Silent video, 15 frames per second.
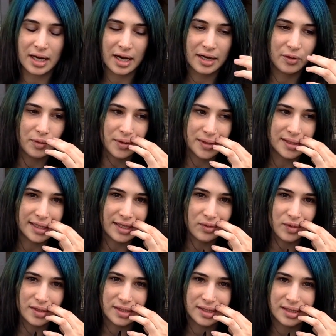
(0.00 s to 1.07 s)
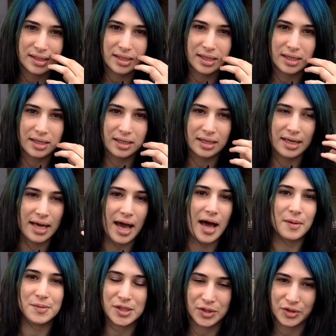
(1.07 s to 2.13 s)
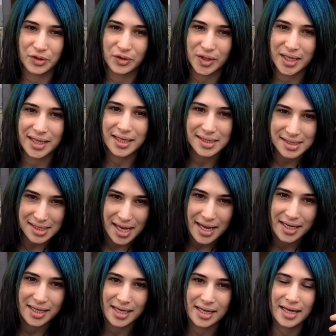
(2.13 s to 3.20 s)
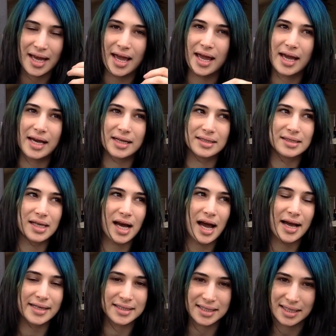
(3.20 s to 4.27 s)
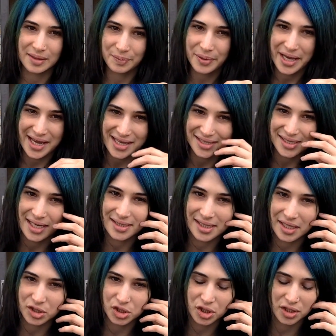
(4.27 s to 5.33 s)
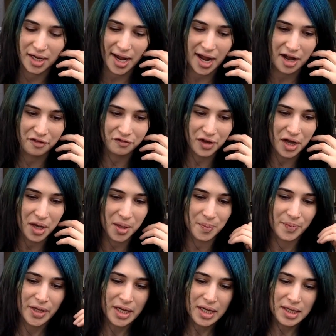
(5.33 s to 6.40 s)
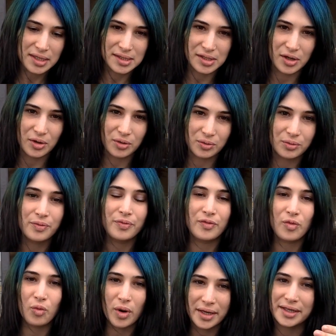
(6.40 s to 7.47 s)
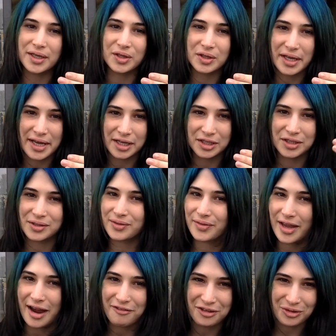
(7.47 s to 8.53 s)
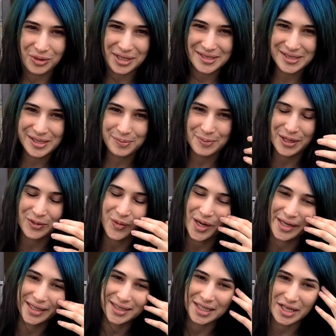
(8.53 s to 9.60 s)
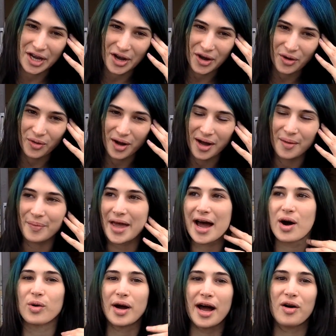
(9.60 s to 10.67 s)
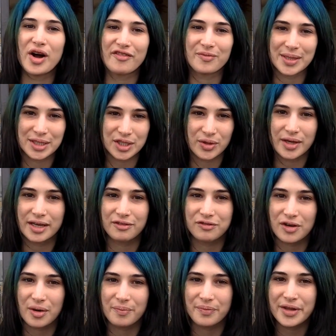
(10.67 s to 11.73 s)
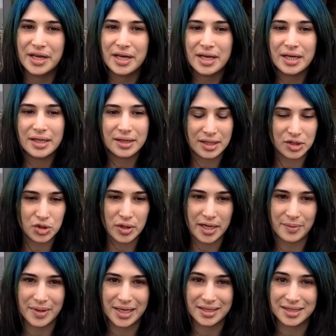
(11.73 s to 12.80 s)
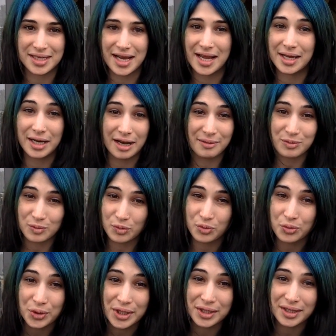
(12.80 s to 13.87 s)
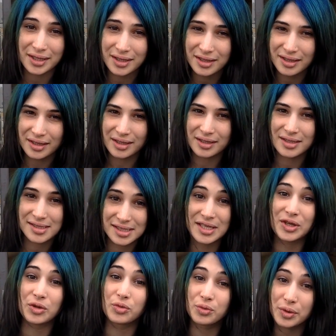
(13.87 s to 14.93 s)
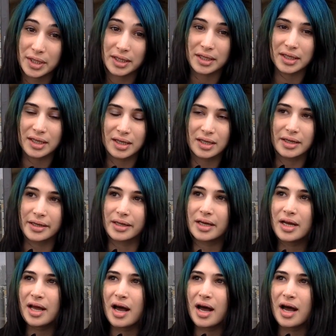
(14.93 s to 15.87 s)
it was absolutely exciting, and I didn't pace as I should have. So 1 year later, everyone's been wanting to know how I've been doing from the treatment, and really good, still really good.